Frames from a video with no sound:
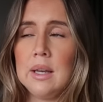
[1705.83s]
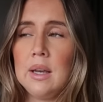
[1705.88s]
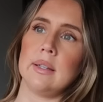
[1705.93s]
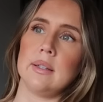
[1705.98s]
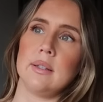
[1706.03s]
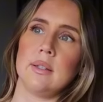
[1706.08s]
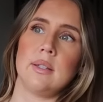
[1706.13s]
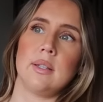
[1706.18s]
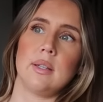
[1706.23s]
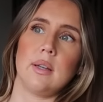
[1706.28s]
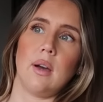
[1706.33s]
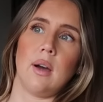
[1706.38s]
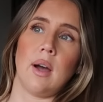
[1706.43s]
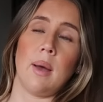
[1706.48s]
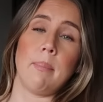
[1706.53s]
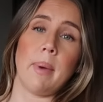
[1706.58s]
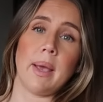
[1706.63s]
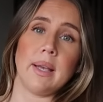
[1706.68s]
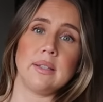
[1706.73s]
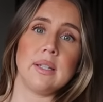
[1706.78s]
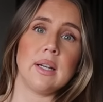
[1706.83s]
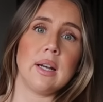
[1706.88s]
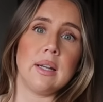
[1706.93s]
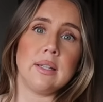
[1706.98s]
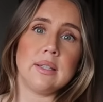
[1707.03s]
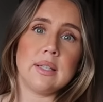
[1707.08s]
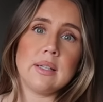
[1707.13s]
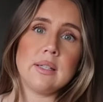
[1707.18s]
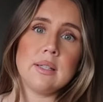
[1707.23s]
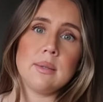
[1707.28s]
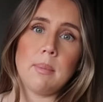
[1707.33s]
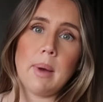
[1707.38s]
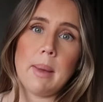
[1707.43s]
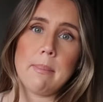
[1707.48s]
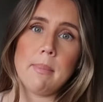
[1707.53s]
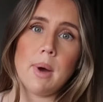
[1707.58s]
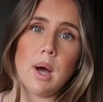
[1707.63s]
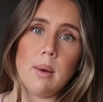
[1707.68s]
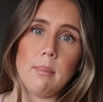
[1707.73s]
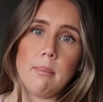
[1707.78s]
And I basically said to my
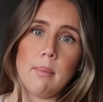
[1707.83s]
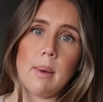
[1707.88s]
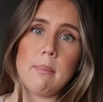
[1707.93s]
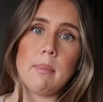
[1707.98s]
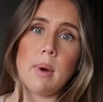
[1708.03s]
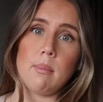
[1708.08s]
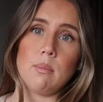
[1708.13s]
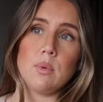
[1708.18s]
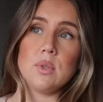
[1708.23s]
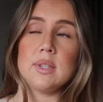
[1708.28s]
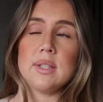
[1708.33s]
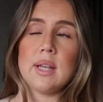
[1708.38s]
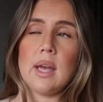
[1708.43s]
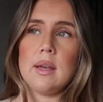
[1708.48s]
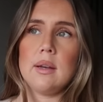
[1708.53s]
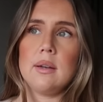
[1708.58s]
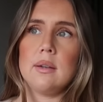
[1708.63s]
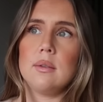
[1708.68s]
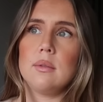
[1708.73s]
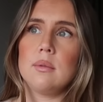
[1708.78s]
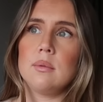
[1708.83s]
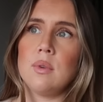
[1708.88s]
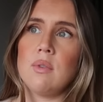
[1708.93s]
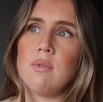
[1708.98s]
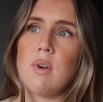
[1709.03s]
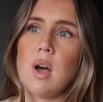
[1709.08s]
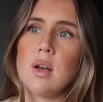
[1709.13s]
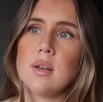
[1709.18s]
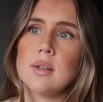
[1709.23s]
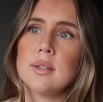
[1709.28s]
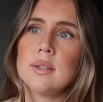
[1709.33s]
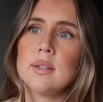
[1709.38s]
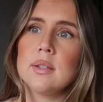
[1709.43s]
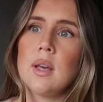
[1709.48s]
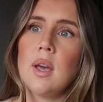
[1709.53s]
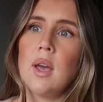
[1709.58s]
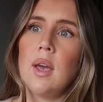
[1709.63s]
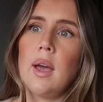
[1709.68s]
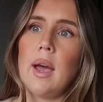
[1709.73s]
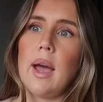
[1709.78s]
mum was staying with us,
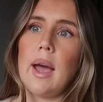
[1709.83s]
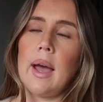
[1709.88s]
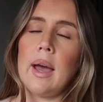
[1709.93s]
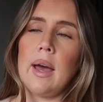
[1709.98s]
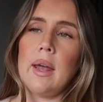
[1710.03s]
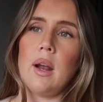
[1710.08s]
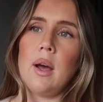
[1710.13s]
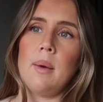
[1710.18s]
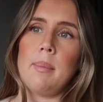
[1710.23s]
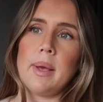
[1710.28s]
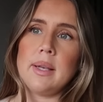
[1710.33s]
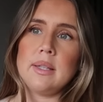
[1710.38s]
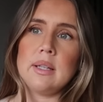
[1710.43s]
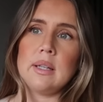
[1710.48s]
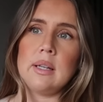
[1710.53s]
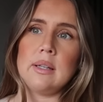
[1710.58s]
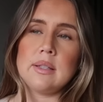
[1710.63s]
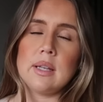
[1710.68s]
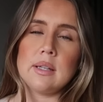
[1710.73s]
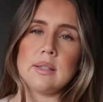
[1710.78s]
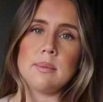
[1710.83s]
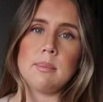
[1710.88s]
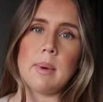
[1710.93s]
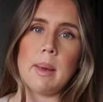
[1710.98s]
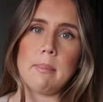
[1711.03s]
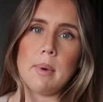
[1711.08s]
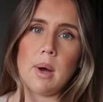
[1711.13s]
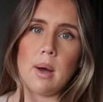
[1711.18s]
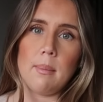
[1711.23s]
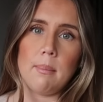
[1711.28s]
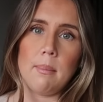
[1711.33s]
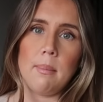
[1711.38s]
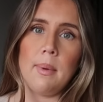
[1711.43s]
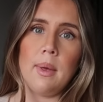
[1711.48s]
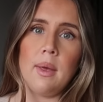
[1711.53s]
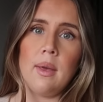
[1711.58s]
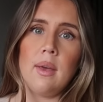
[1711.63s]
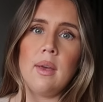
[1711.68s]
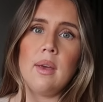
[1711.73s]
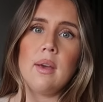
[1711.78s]
and I basically said to my mum,
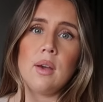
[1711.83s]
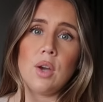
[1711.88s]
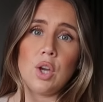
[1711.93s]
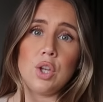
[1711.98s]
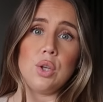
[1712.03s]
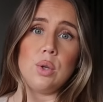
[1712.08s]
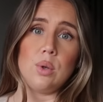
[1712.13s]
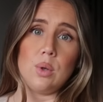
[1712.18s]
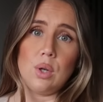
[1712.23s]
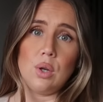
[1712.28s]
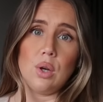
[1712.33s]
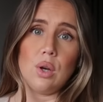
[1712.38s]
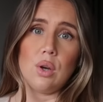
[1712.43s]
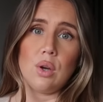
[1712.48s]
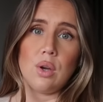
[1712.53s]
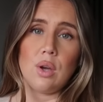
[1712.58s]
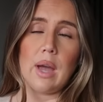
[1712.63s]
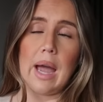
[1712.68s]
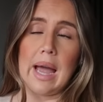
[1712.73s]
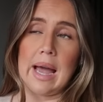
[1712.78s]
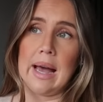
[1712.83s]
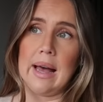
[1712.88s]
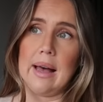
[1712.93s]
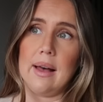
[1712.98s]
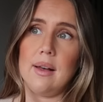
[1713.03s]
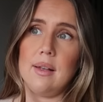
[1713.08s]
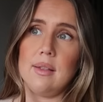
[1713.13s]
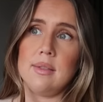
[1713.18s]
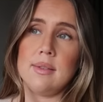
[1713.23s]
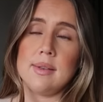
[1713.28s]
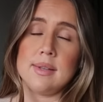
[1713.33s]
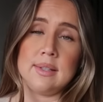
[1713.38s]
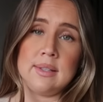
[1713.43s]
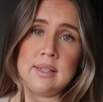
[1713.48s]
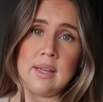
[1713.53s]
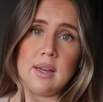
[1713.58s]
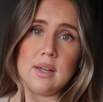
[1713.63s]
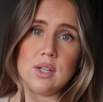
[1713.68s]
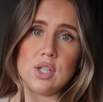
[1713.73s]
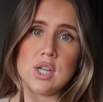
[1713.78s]
can you look at the
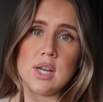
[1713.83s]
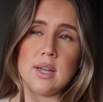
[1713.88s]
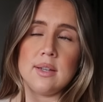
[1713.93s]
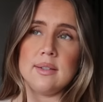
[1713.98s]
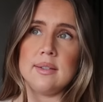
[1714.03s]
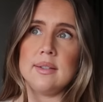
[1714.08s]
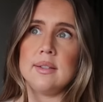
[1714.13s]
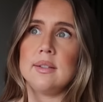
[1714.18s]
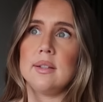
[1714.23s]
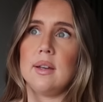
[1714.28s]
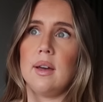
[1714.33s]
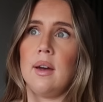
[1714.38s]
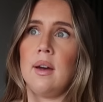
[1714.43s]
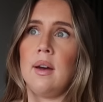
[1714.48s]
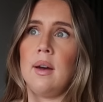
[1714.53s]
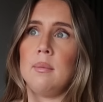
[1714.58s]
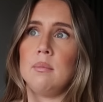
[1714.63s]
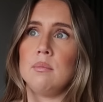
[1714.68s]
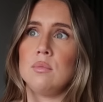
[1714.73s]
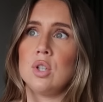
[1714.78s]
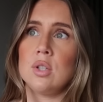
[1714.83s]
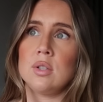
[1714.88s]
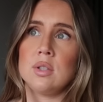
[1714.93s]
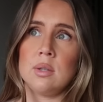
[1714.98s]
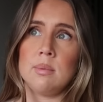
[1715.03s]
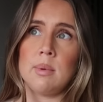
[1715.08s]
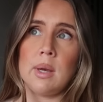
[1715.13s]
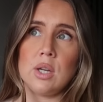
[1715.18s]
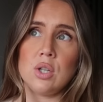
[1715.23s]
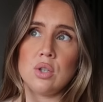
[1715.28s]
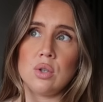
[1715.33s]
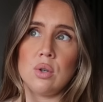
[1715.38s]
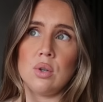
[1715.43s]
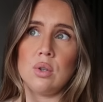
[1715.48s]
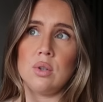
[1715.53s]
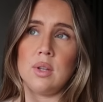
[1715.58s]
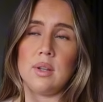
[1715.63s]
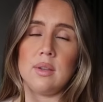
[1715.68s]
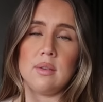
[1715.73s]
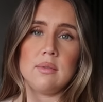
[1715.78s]
stitches just to make
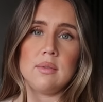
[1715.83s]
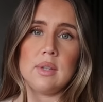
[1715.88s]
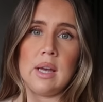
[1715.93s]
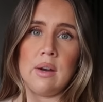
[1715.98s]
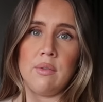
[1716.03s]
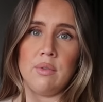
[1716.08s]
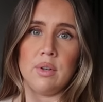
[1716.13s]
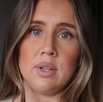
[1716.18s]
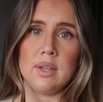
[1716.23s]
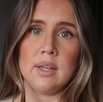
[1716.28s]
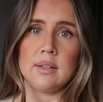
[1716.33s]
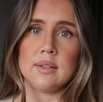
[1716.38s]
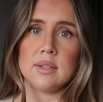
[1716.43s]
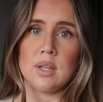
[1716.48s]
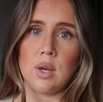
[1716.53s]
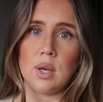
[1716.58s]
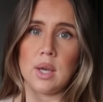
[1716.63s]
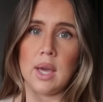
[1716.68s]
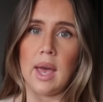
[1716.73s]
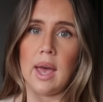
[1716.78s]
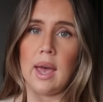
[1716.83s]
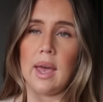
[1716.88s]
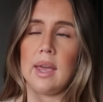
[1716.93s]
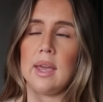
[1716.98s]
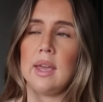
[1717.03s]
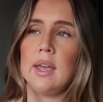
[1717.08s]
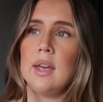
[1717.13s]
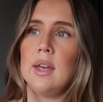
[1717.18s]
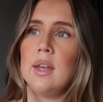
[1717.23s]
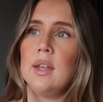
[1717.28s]
sure that everything's okay?